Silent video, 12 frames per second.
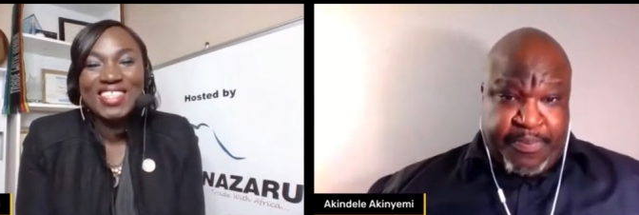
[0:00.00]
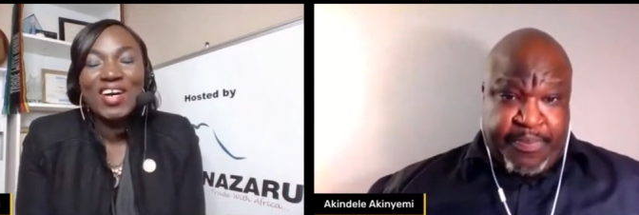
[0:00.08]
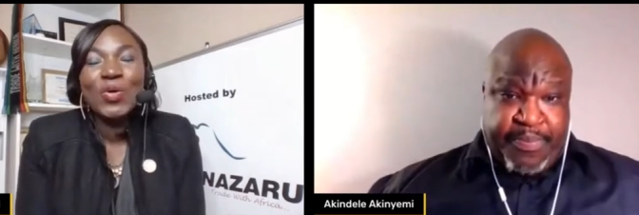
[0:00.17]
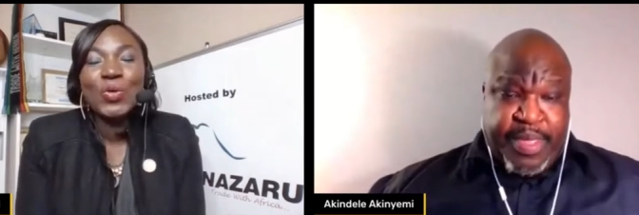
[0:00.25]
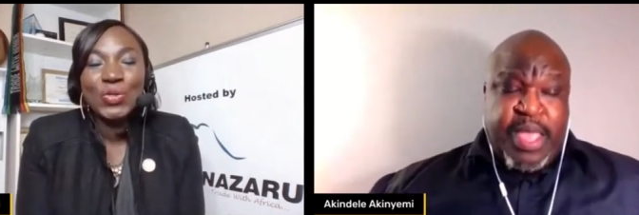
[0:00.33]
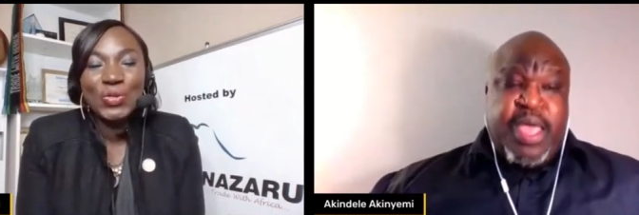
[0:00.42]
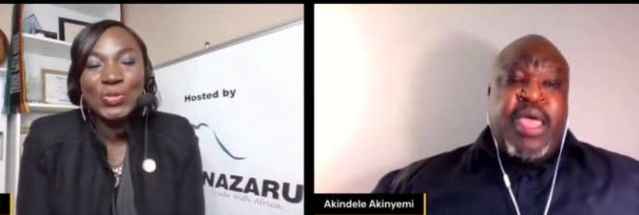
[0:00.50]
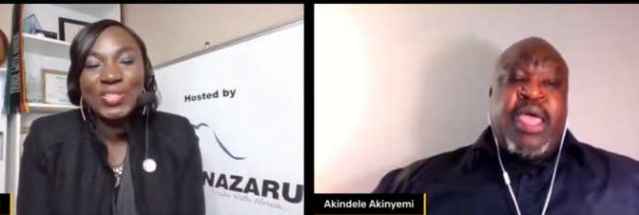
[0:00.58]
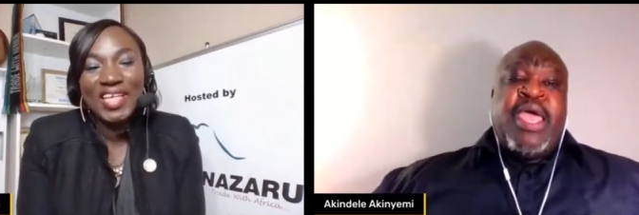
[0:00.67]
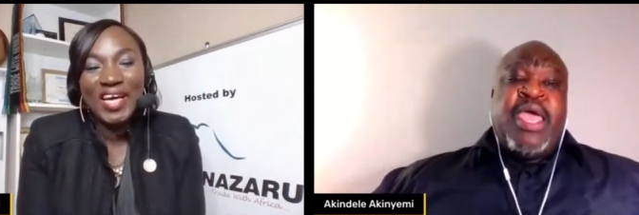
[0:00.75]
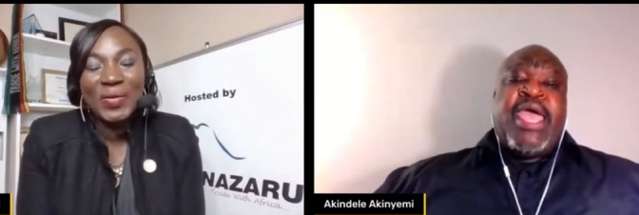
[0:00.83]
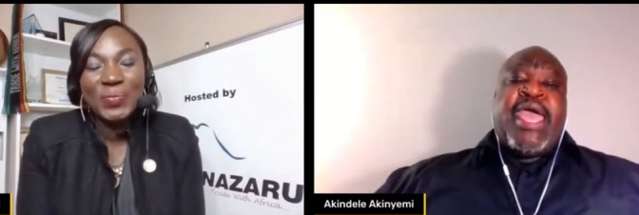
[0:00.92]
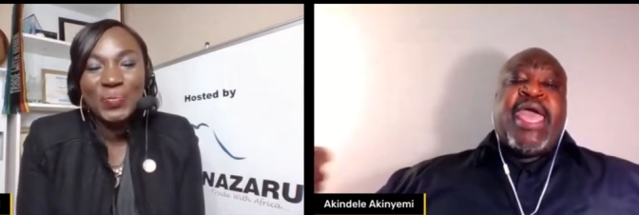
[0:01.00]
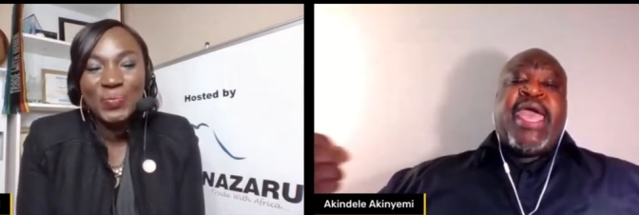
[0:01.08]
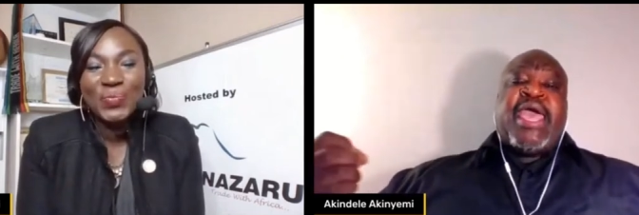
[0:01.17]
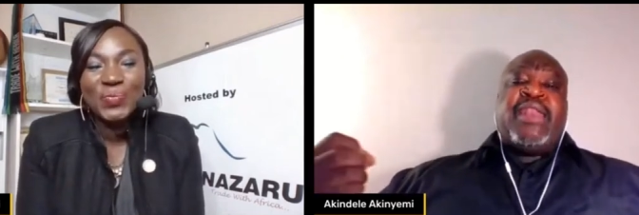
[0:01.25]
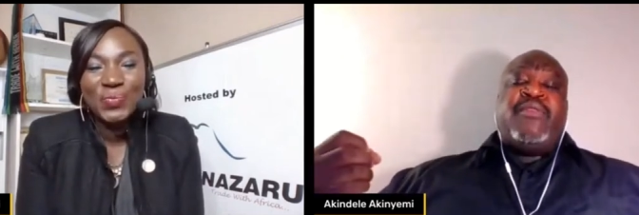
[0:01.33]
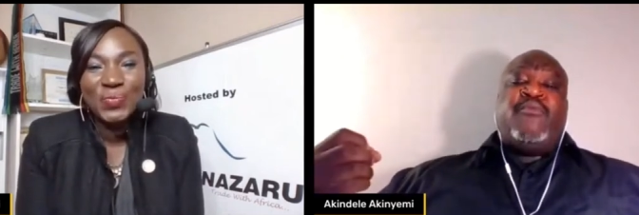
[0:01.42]
Speaker 1: Oh, yeah.
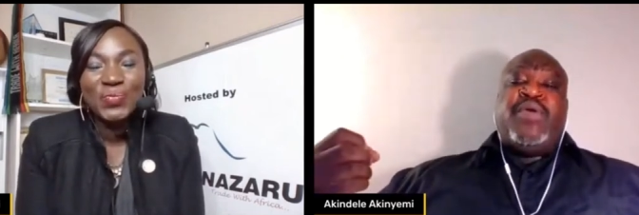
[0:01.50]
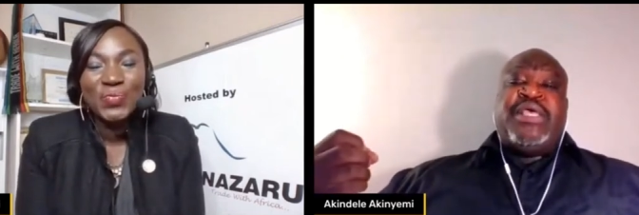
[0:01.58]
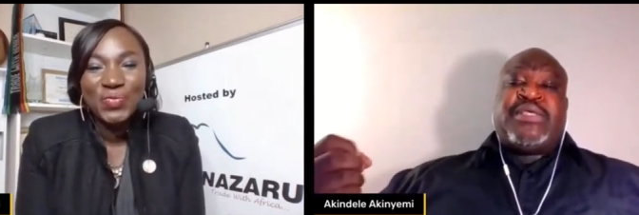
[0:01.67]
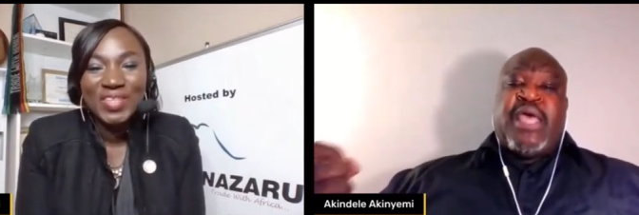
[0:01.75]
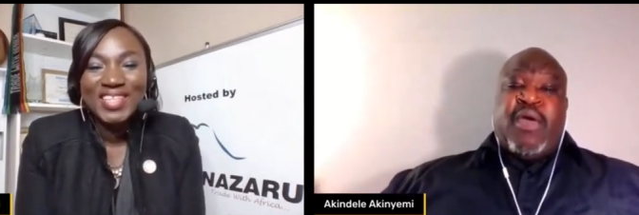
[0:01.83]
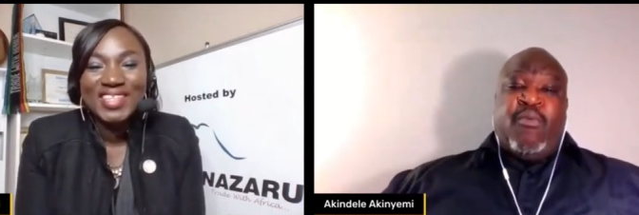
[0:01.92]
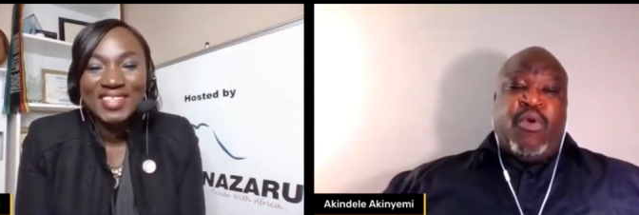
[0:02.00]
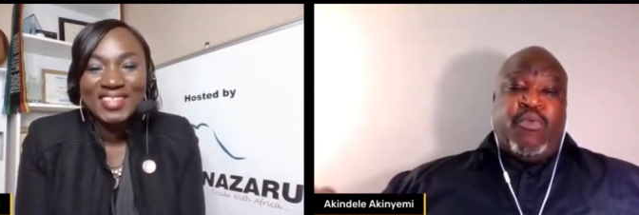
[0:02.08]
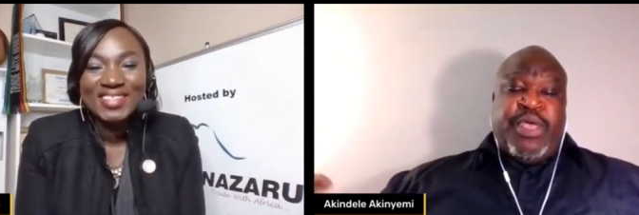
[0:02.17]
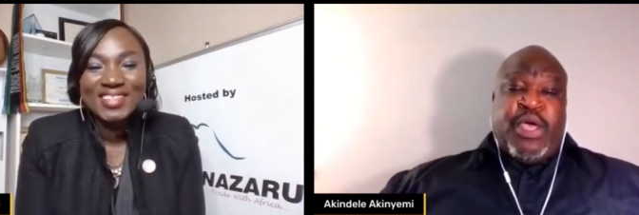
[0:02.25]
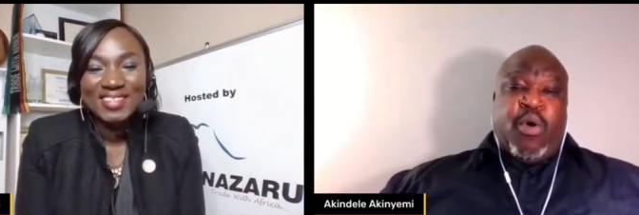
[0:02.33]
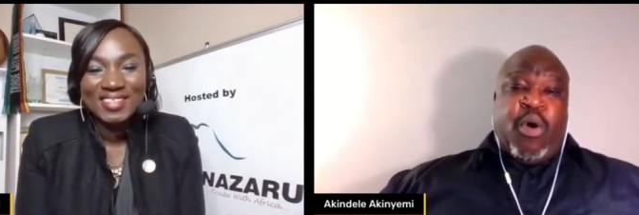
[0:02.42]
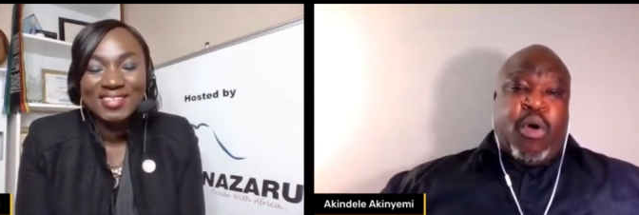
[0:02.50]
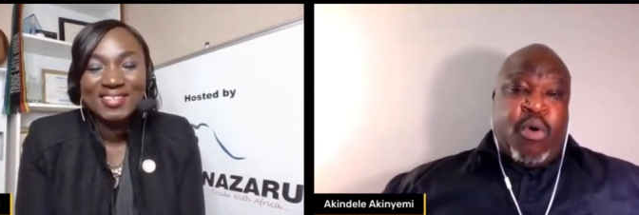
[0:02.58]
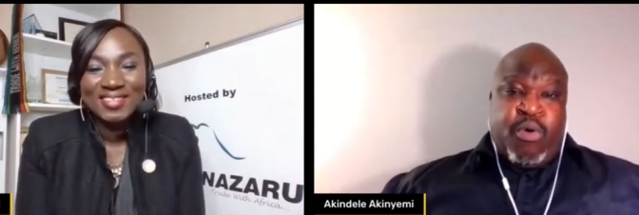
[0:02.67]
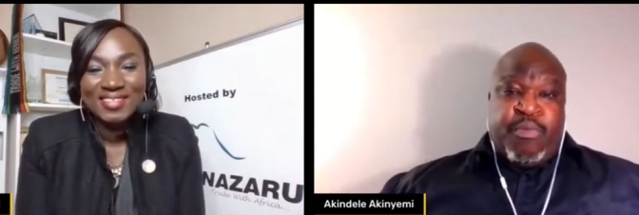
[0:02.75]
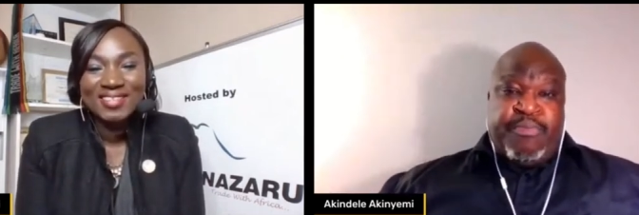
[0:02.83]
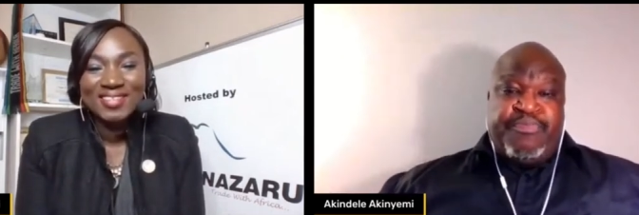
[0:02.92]
And we and when we go
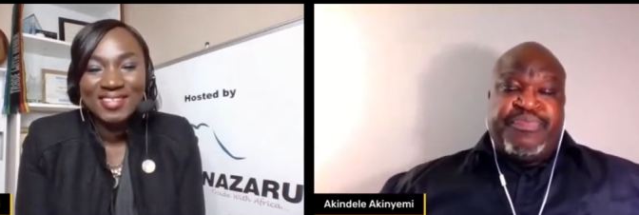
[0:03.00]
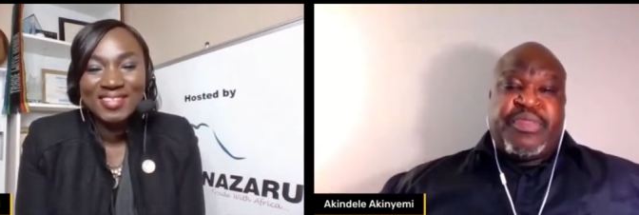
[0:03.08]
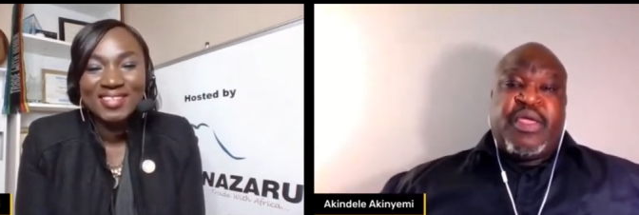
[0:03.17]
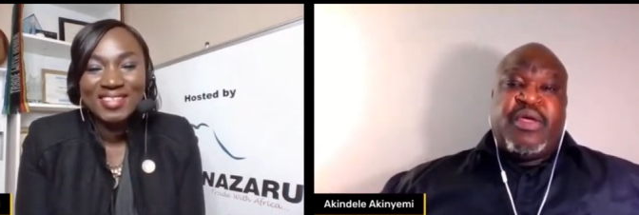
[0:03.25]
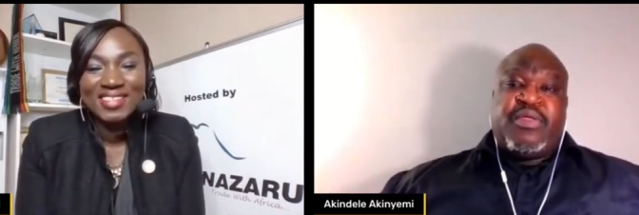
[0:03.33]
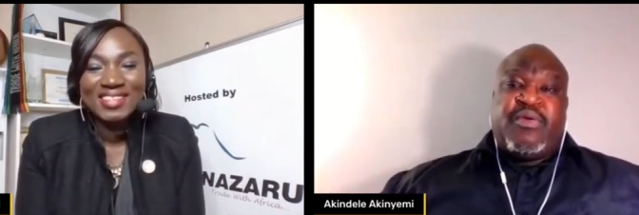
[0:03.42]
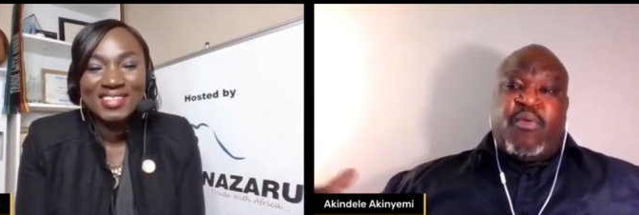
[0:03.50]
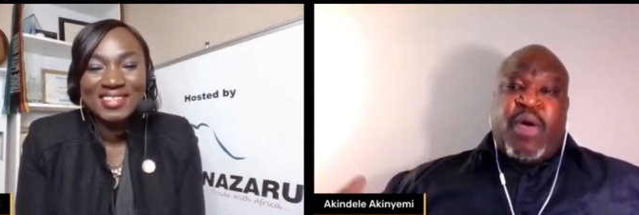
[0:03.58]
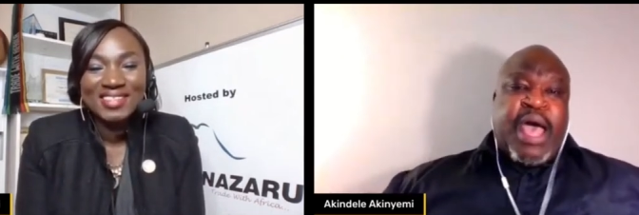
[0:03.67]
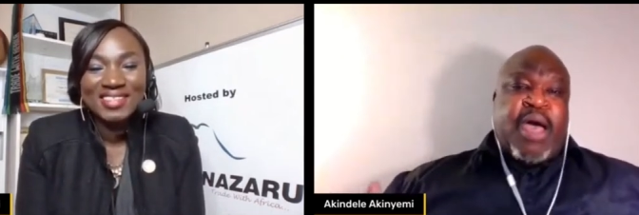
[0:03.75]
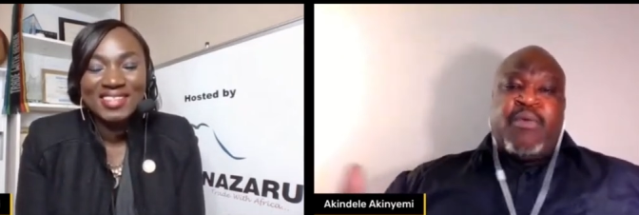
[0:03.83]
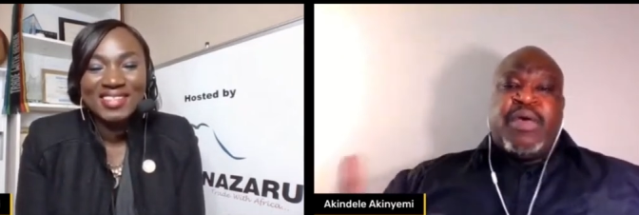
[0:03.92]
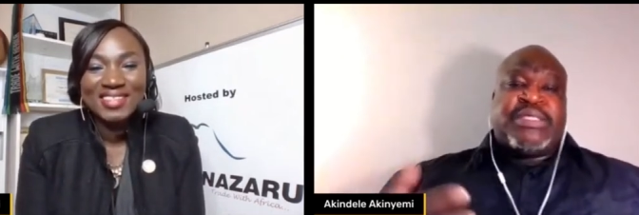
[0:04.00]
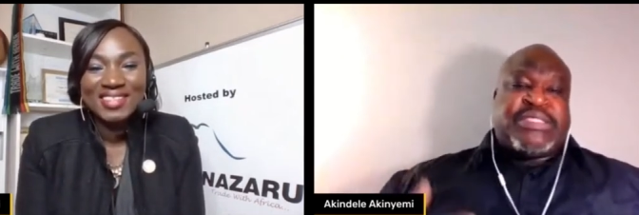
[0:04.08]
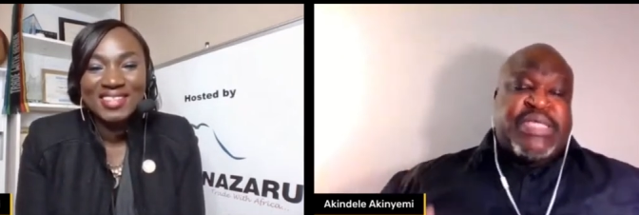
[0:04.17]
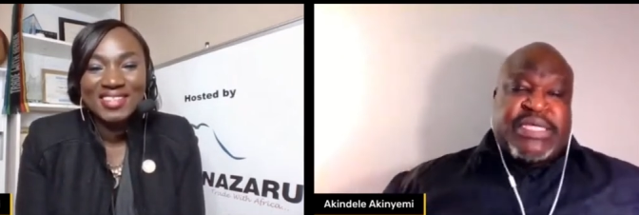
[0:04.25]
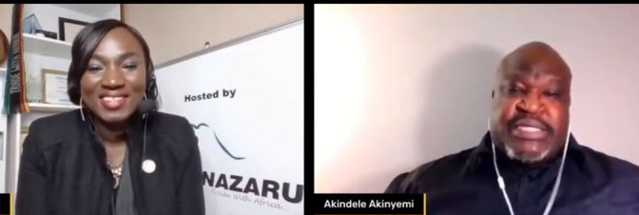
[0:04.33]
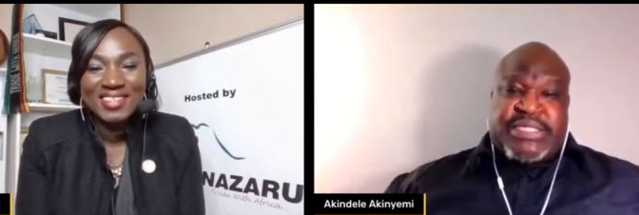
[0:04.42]
home, well, how was
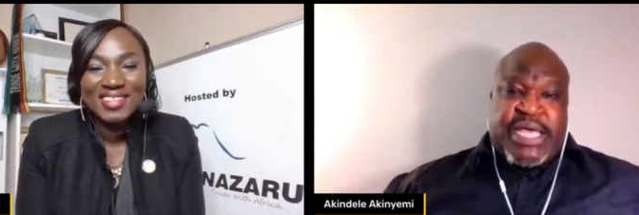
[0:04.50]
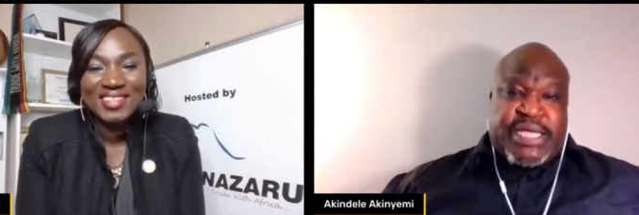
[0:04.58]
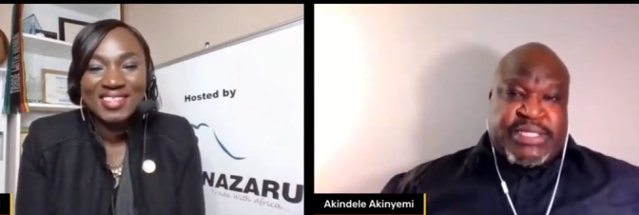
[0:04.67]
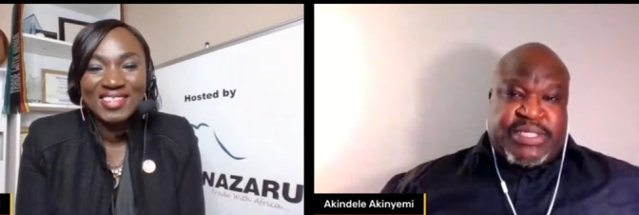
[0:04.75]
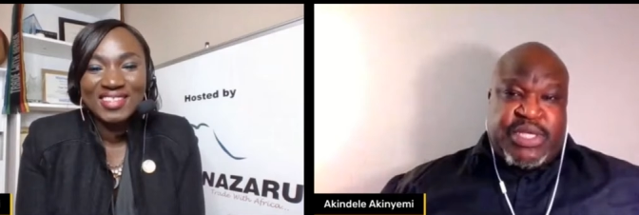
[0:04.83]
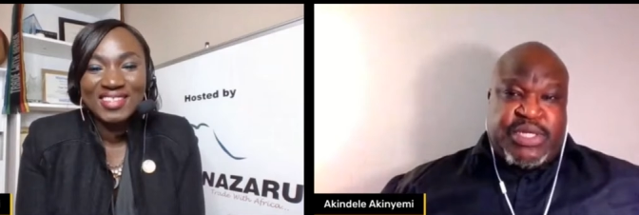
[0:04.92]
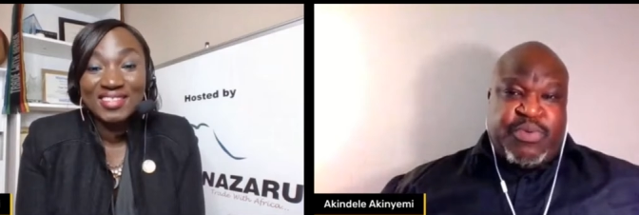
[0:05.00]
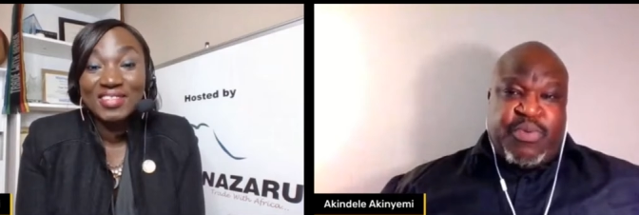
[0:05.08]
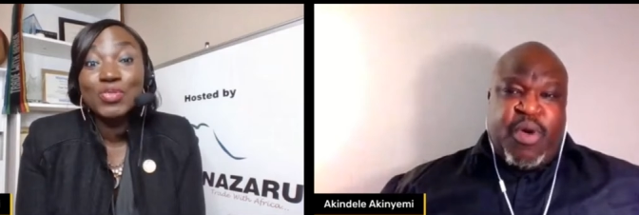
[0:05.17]
such and such? Did you?